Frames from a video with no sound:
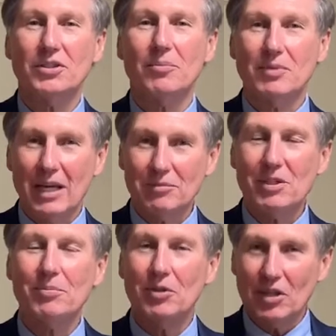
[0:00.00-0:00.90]
sometimes
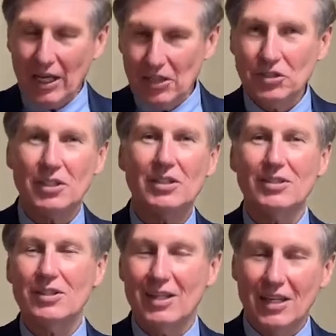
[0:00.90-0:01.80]
communication
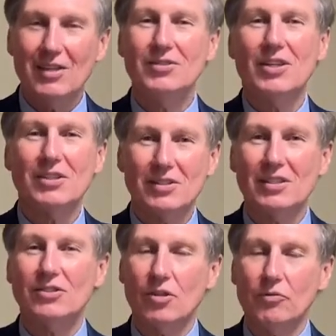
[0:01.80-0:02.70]
isn't the easiest
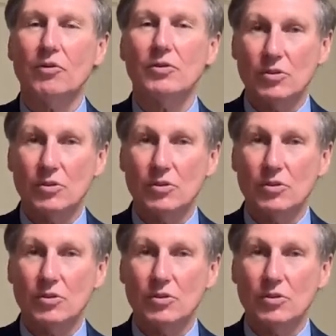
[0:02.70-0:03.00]
and so forth.